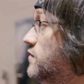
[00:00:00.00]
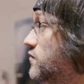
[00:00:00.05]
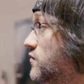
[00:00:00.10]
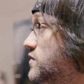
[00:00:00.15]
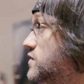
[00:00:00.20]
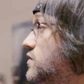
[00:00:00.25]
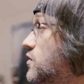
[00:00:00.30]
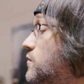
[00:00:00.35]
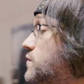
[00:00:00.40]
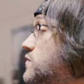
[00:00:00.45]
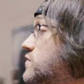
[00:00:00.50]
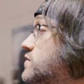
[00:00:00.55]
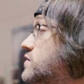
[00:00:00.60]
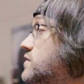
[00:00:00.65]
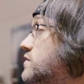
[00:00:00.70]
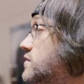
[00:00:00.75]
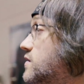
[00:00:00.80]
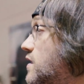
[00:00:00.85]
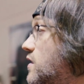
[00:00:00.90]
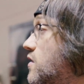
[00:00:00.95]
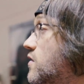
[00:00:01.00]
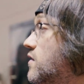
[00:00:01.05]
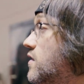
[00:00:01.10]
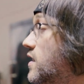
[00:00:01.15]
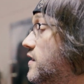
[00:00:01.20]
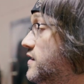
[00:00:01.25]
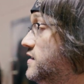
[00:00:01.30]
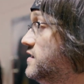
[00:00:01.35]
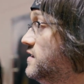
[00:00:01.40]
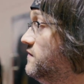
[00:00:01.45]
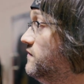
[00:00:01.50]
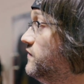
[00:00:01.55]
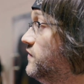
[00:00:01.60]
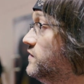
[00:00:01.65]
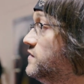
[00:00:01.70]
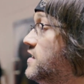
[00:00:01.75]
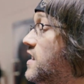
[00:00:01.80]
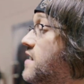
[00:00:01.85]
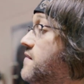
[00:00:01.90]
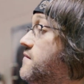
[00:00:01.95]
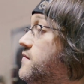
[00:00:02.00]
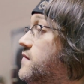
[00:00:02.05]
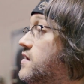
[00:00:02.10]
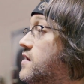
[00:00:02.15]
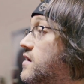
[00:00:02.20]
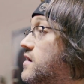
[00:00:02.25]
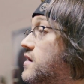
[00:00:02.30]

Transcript: three sculptors that are on the team full time.